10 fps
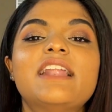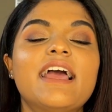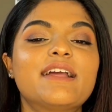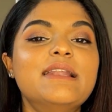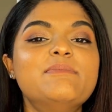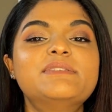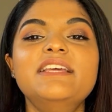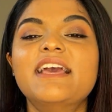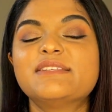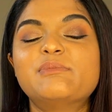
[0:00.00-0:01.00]
like,
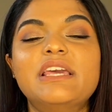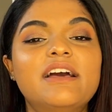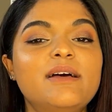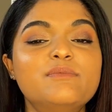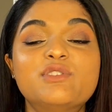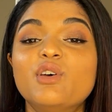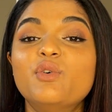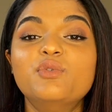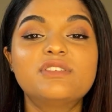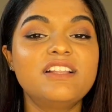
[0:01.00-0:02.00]
lipstick has become so
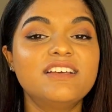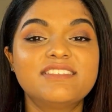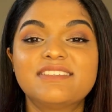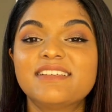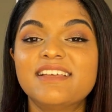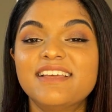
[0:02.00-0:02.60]
useless.